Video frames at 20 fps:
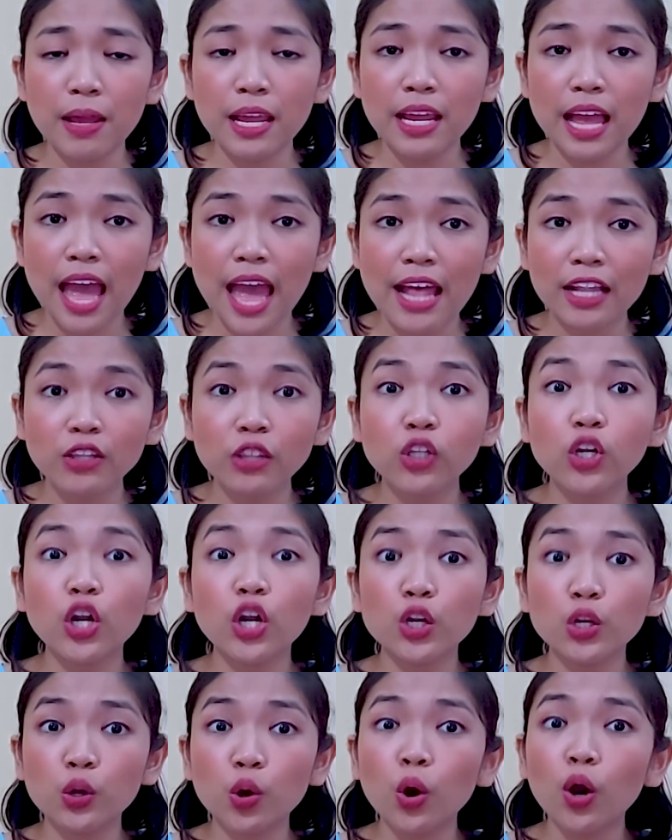may
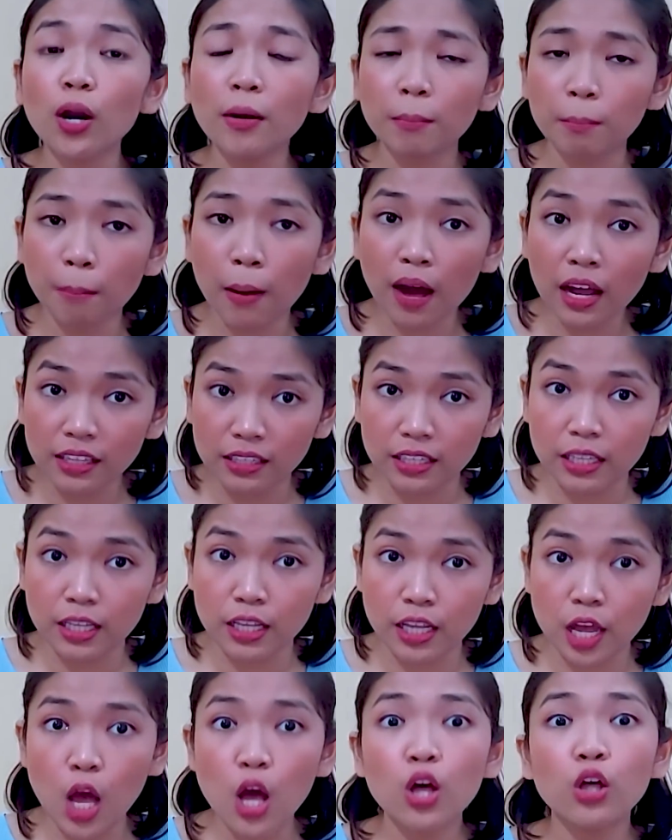enter your
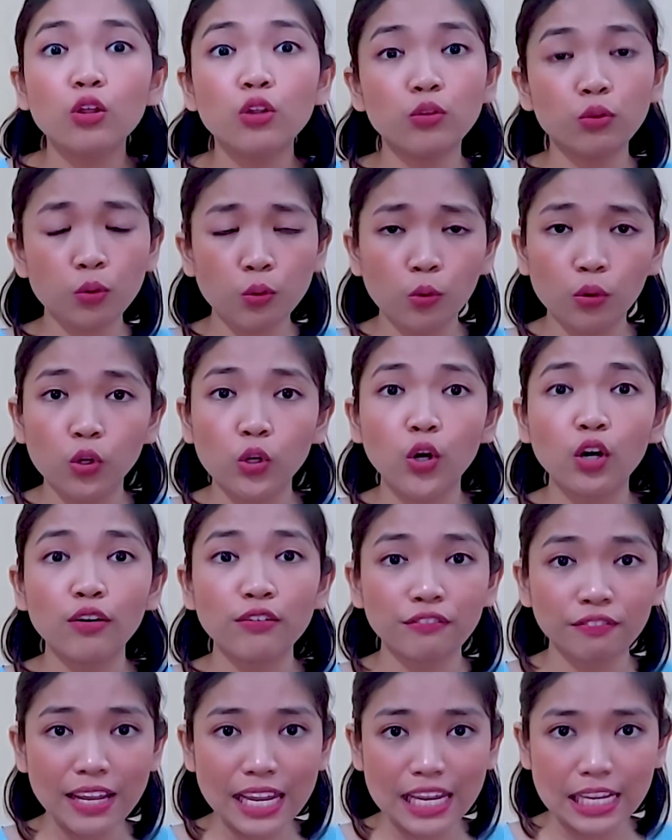body through your
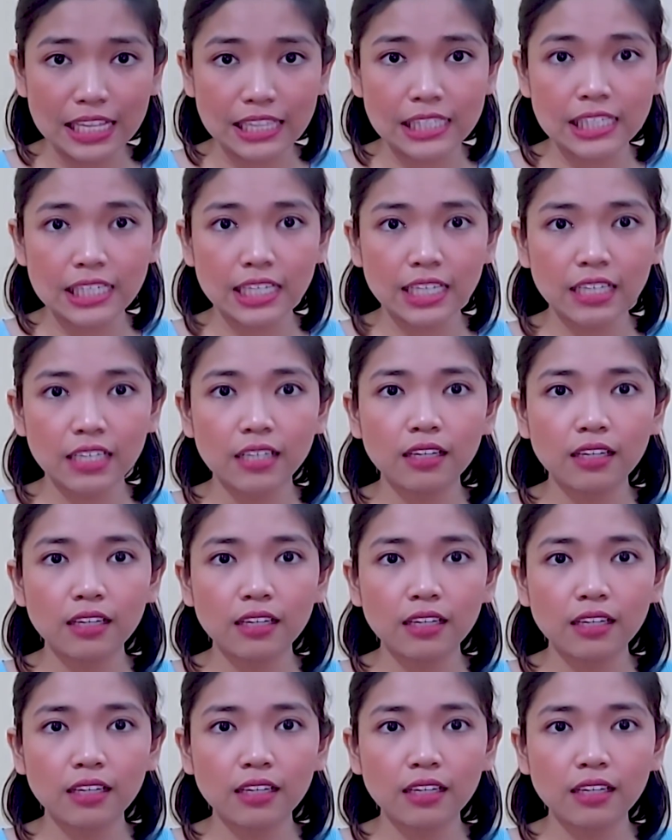feet.